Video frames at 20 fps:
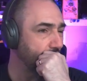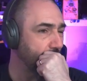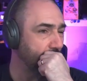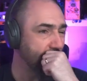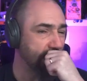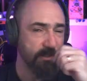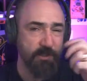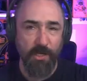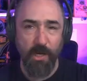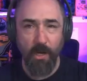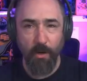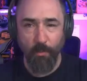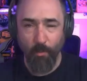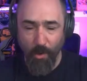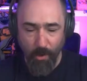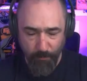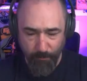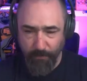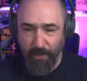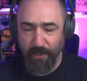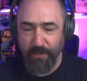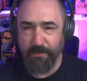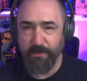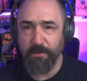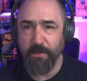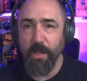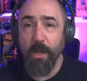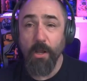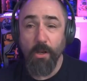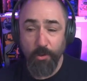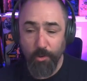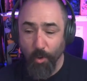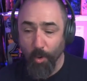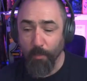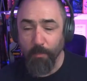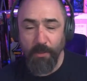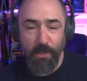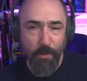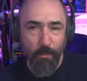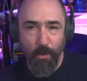share one place.
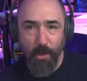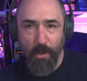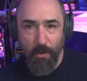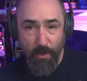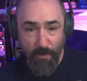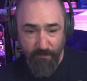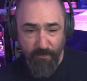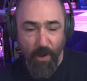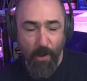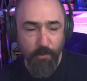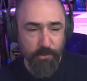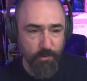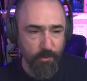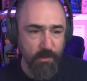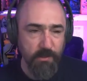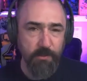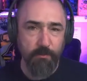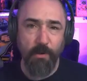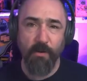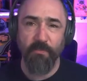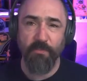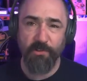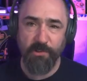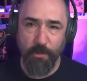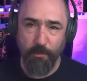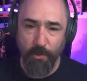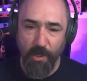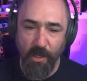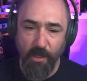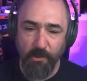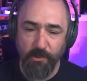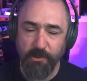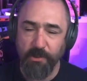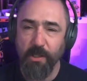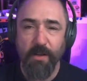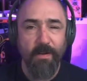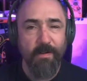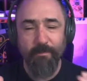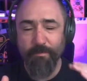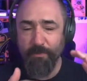Normally, if I was raising money for someone else,
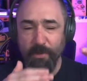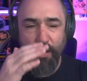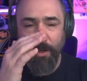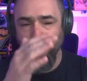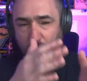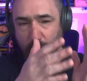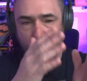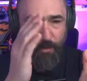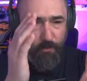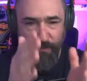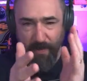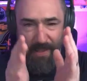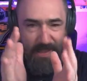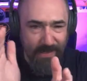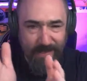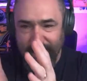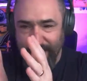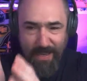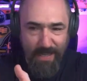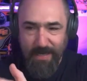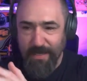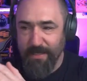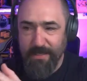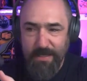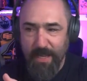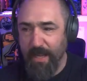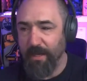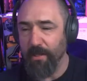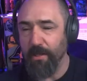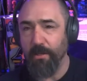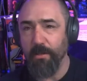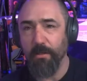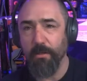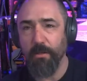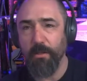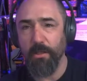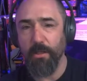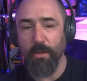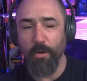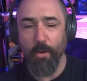you'd have inundated,
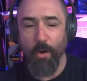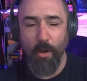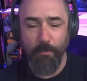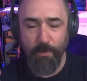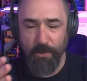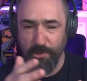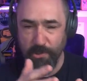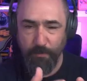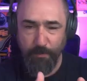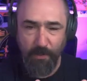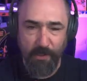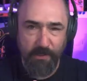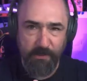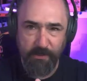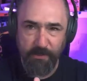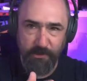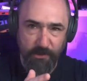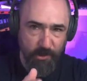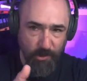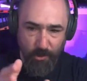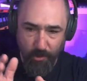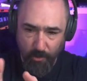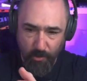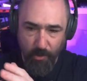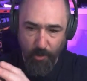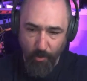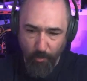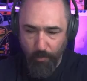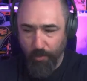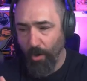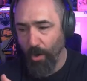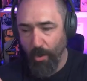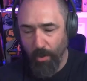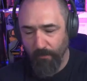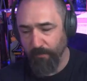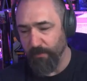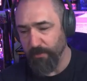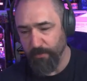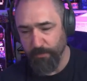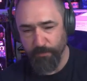a bunch of places, and you call
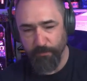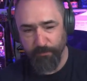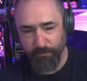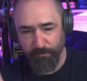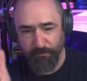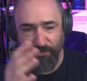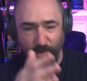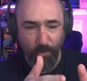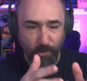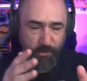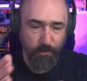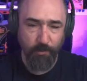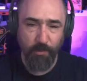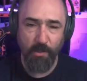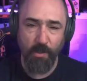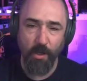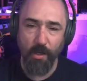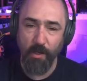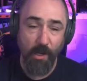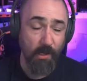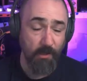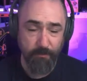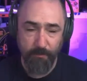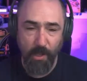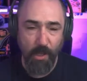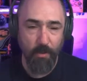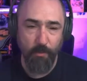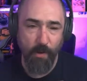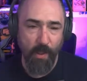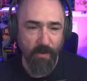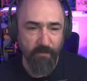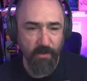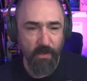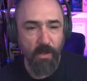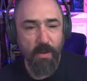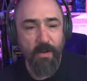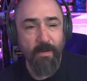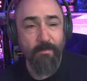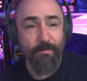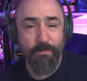a bunch of folks and whatnot. And I don't have it.
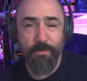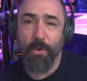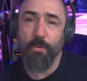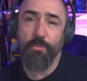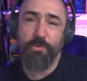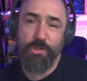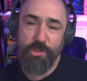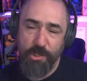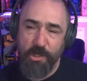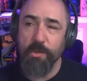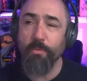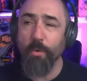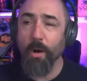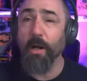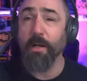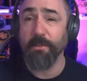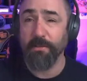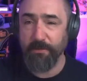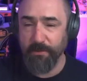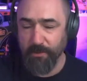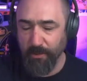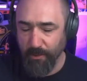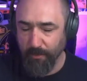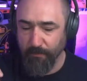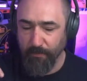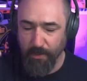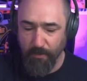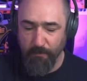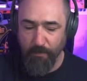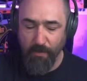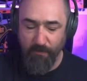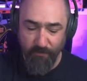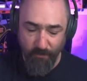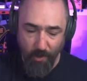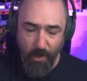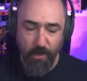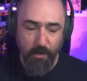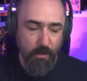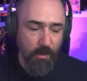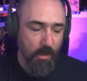So she was like my
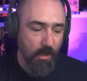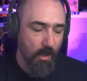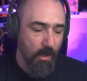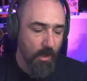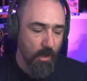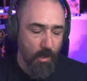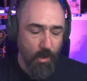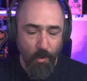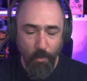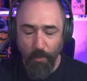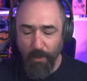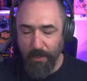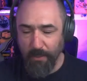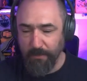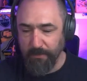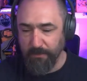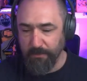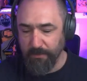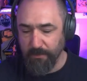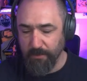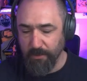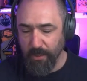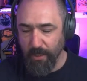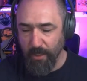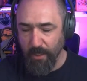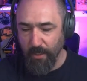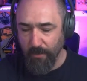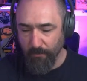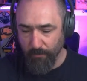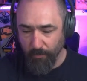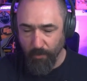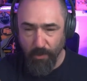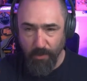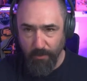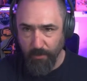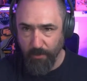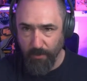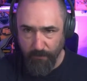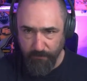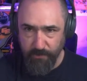friend who was
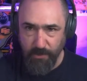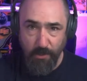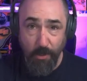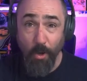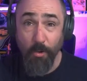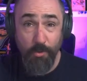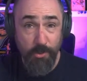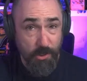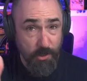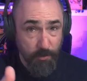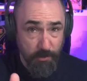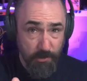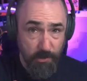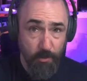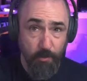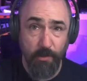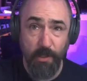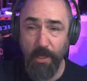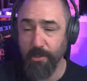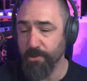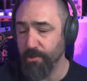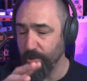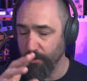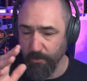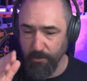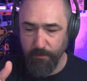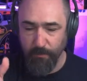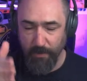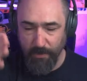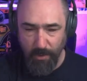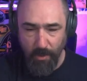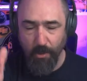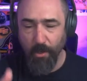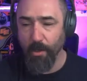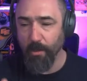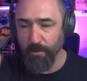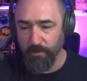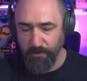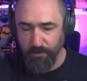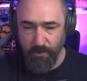running the Give, Send, Go. She was doing that. She was making
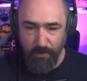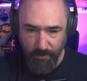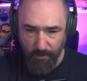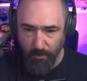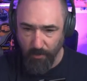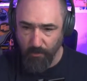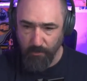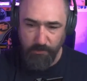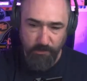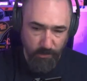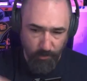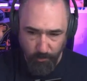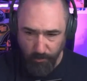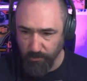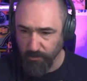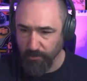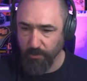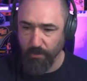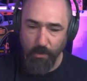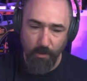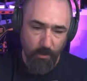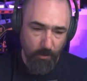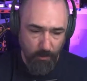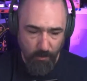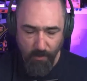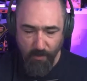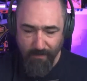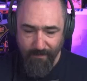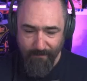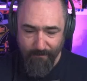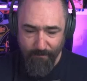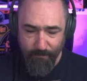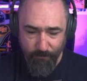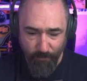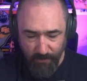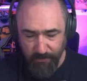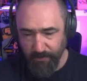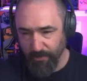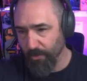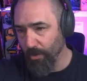calls and like calling schools and calling
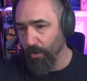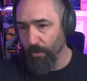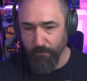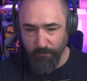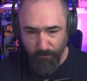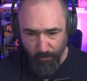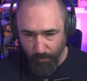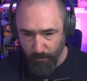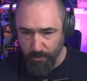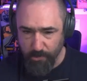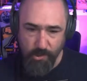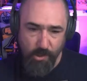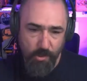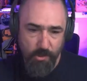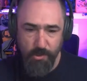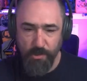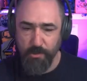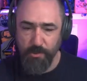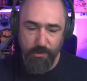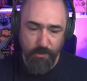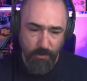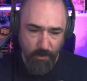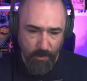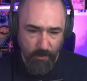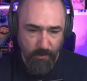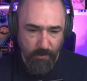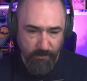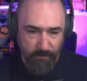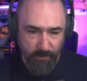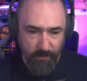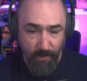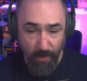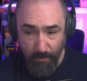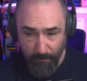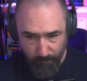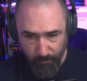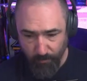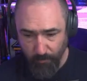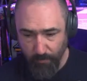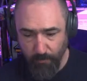friends and calling former churches and things like that.
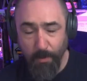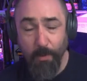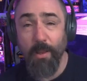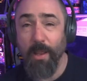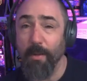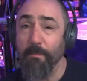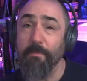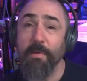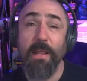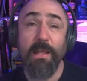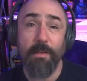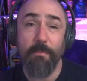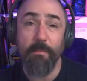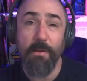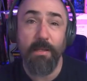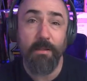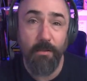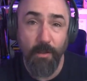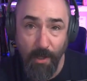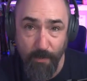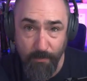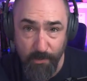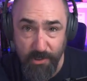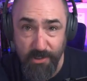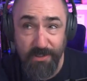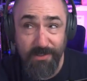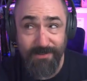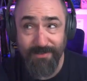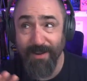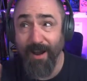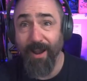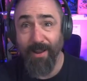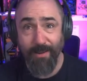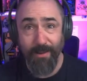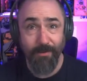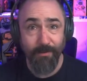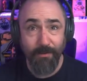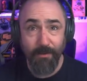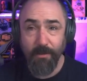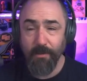And in the meantime, she's dying.